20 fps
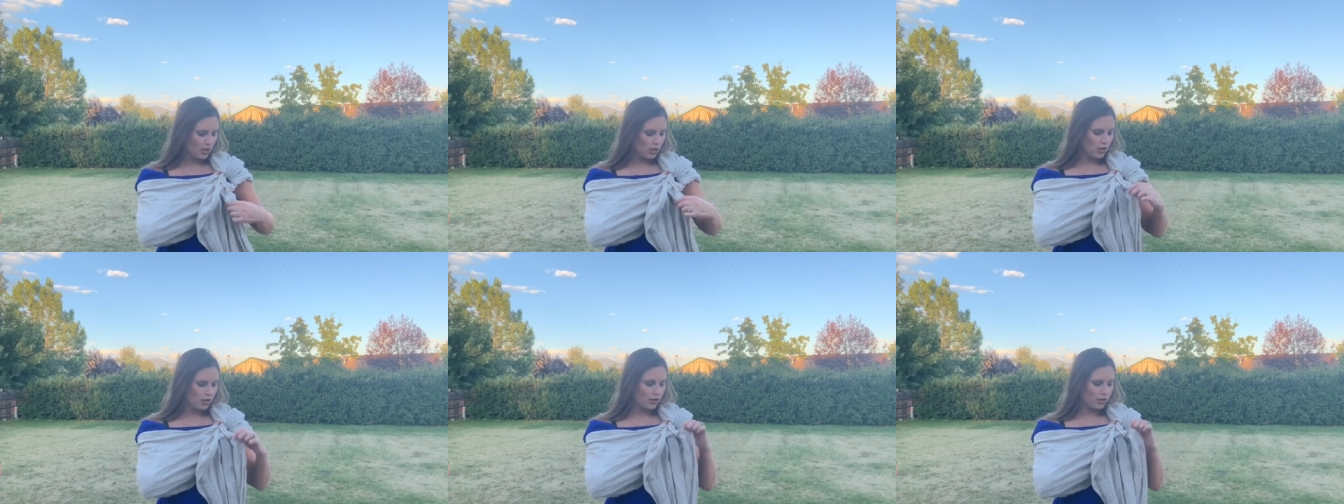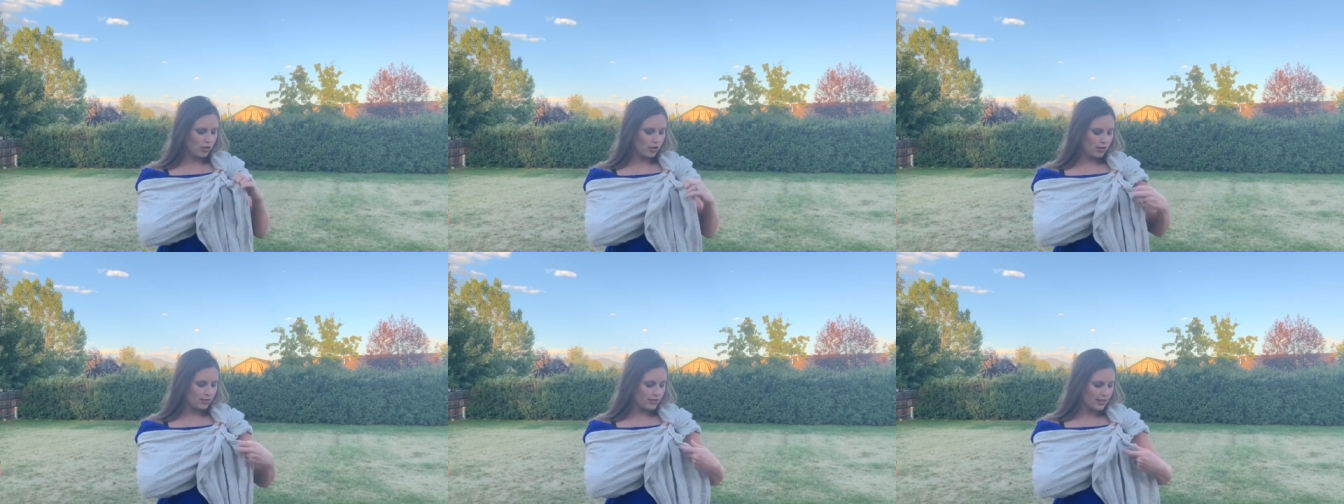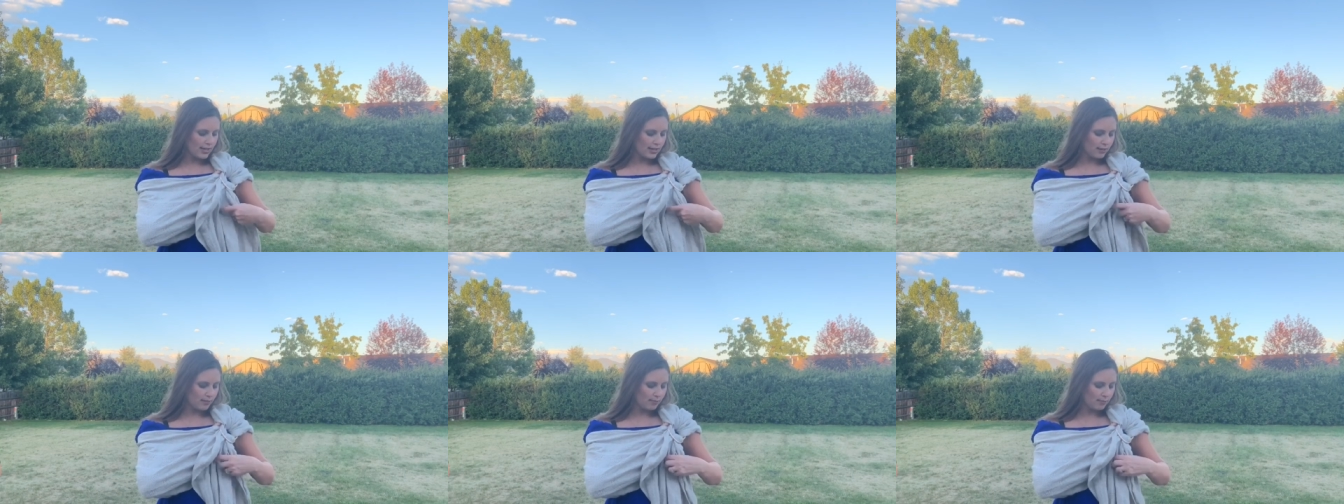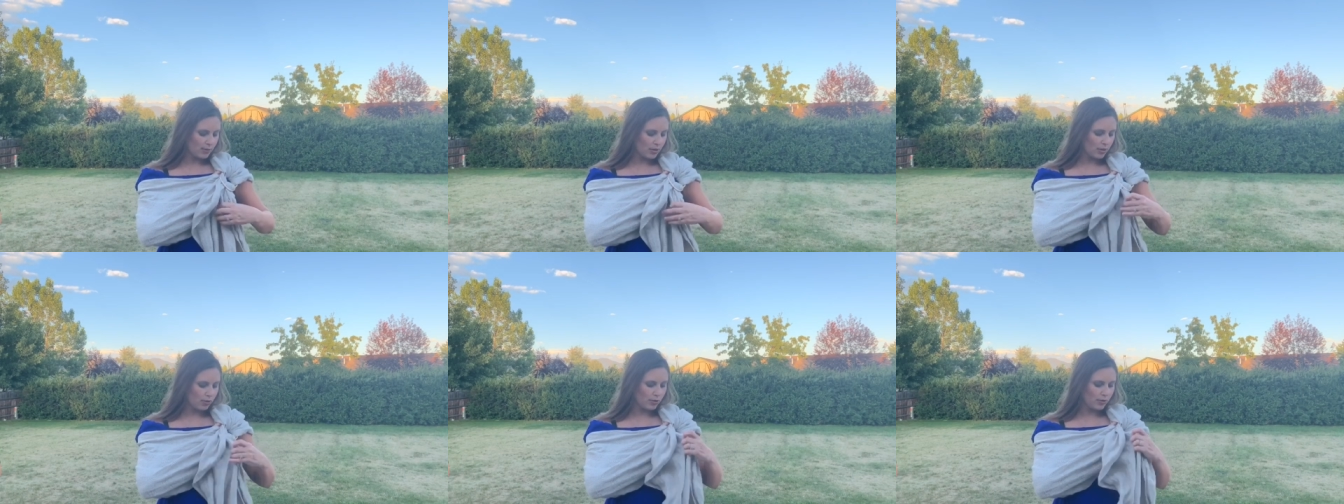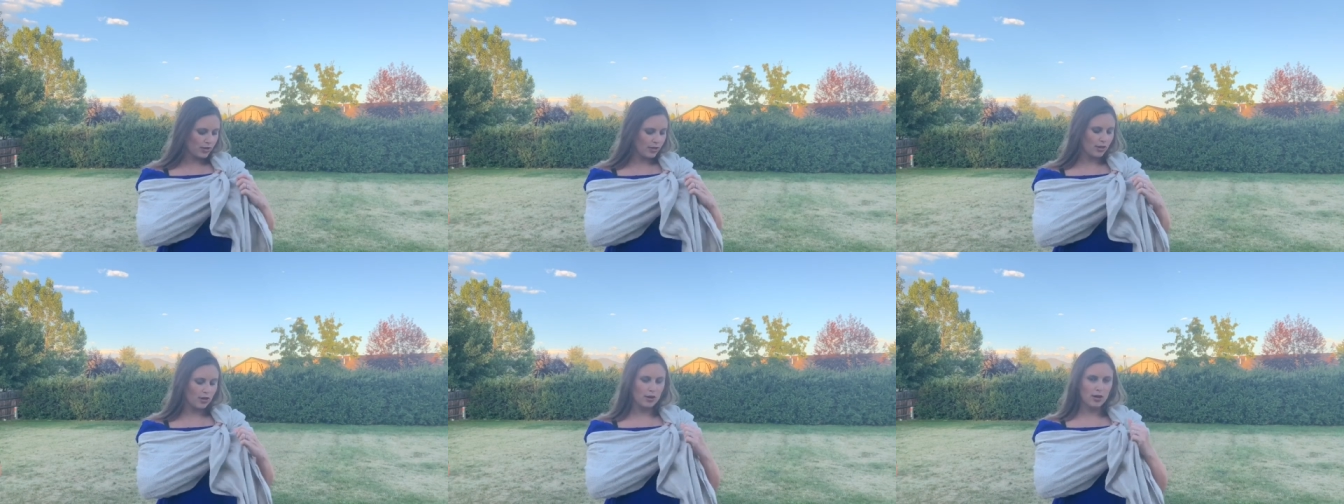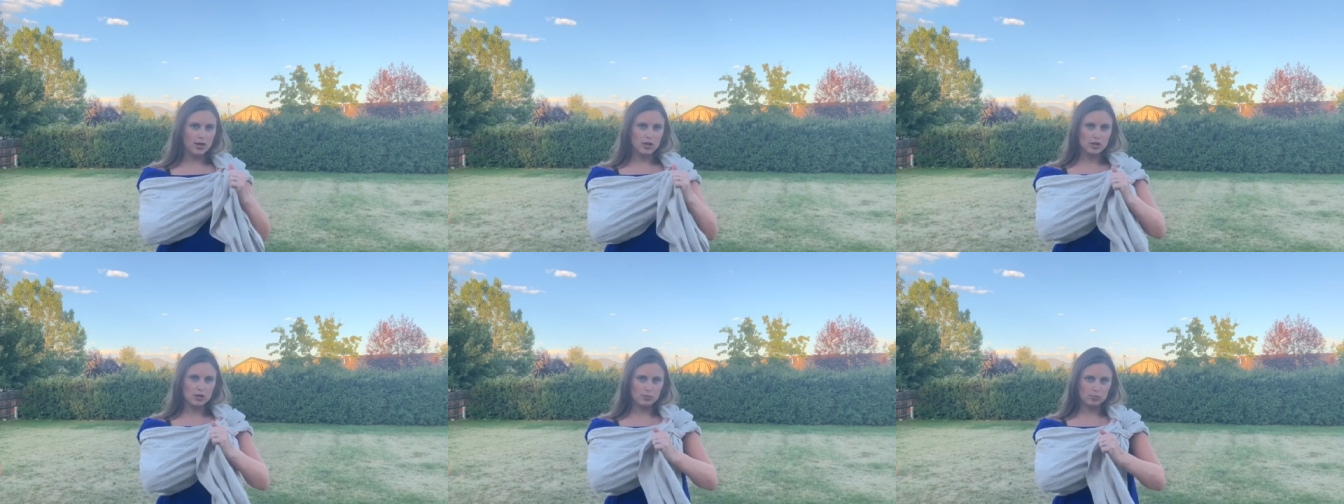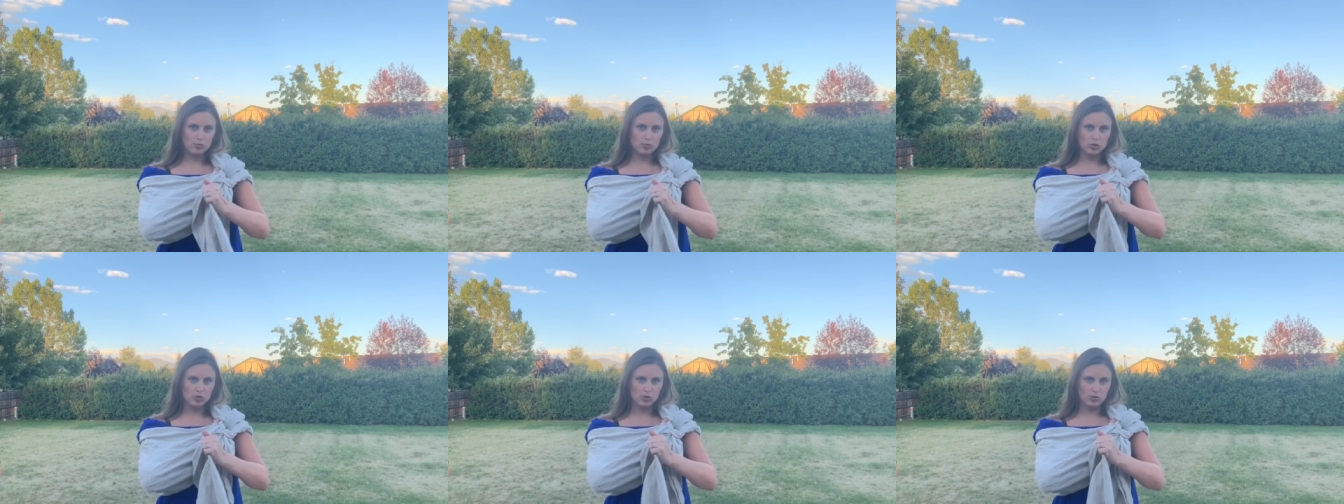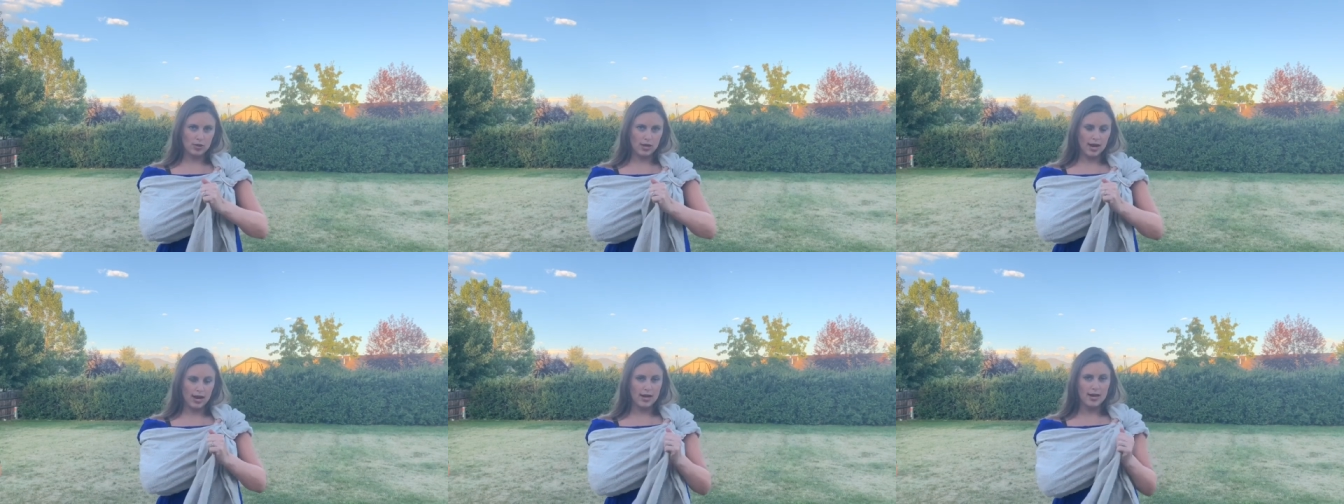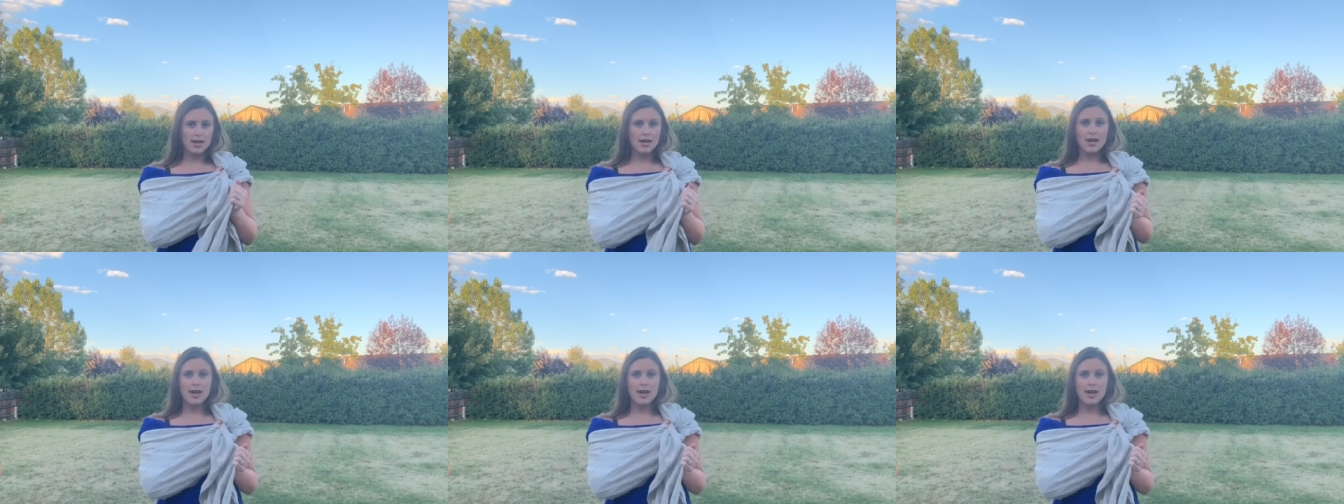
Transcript: you're going to take the middle here and just do that.